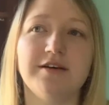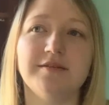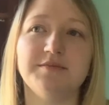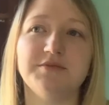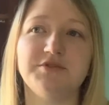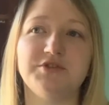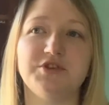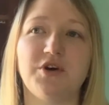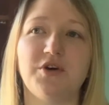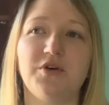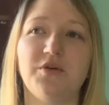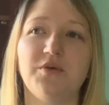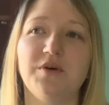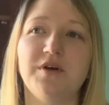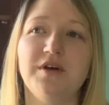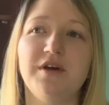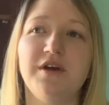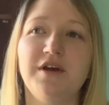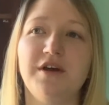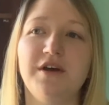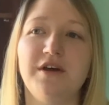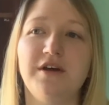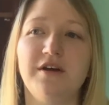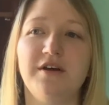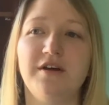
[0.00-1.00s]
So
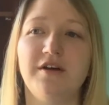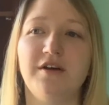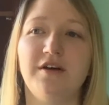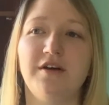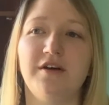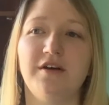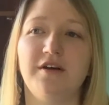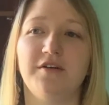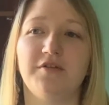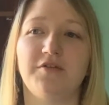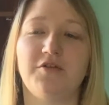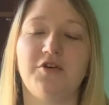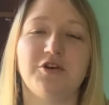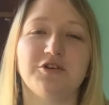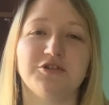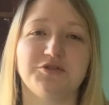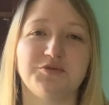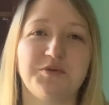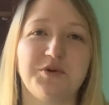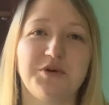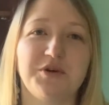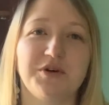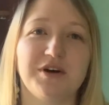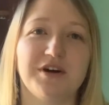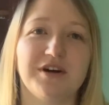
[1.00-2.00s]
of course
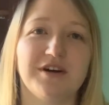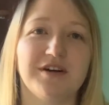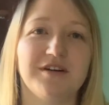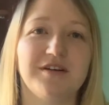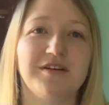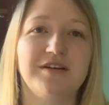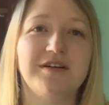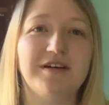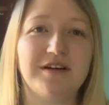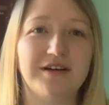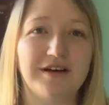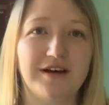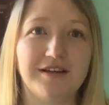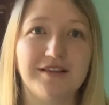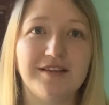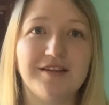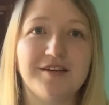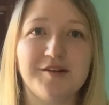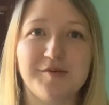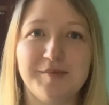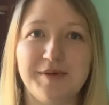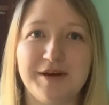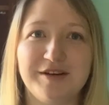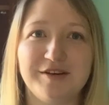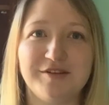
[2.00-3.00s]
we were a
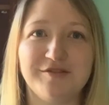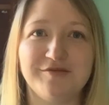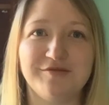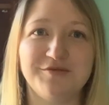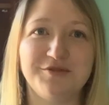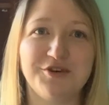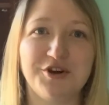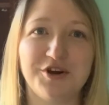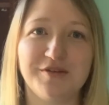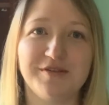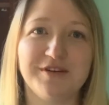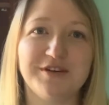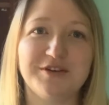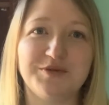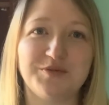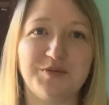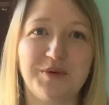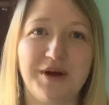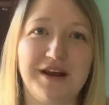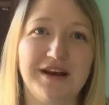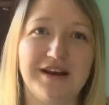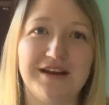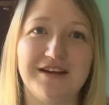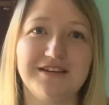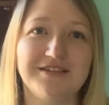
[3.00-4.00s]
little bit nervous
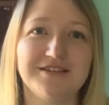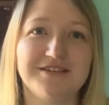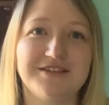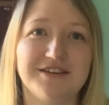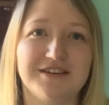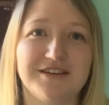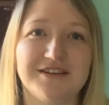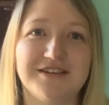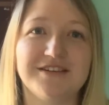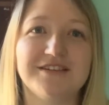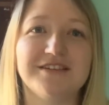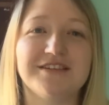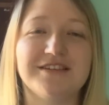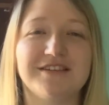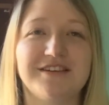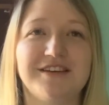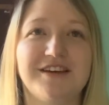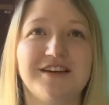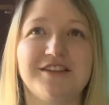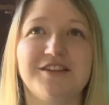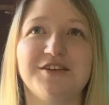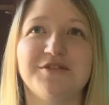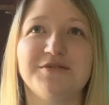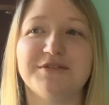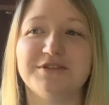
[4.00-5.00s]
waiting to
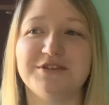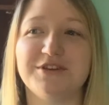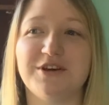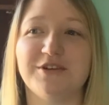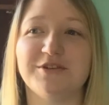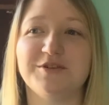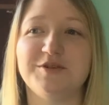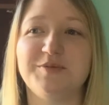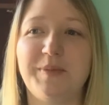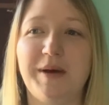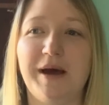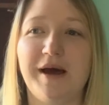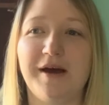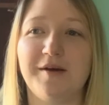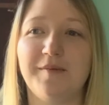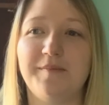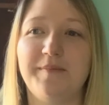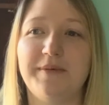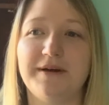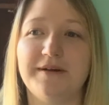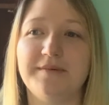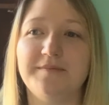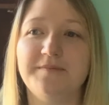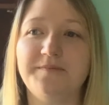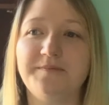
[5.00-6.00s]
get the results back,
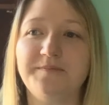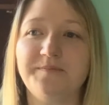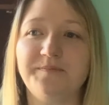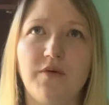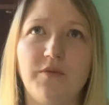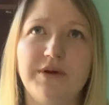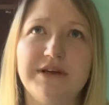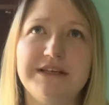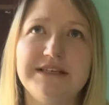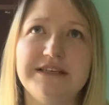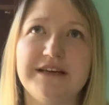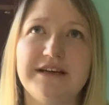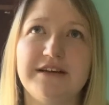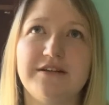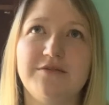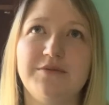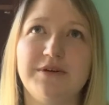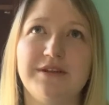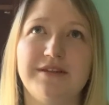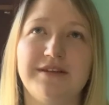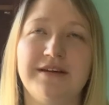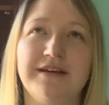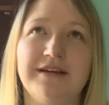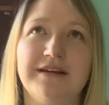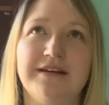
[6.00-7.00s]
but we did
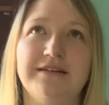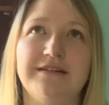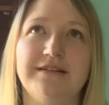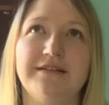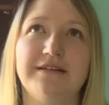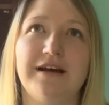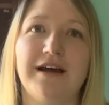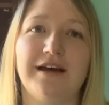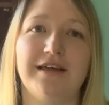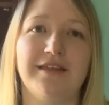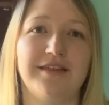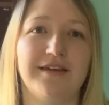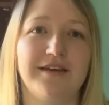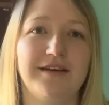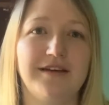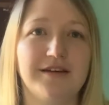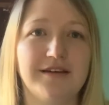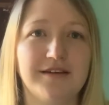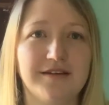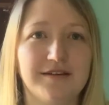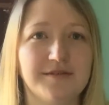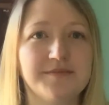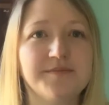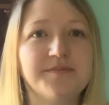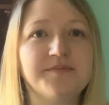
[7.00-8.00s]
within, I
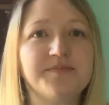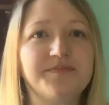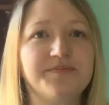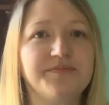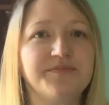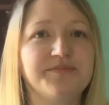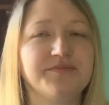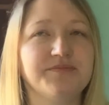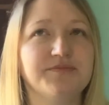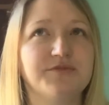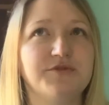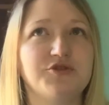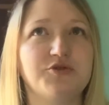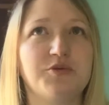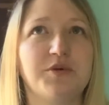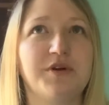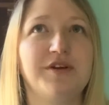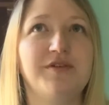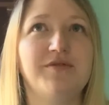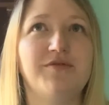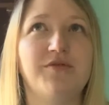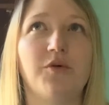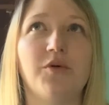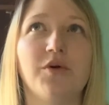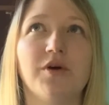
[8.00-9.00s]
think,
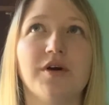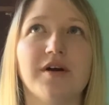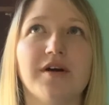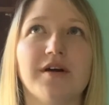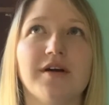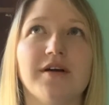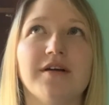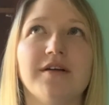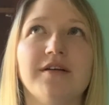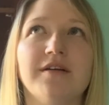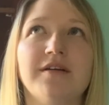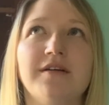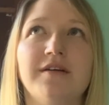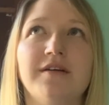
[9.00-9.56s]
24,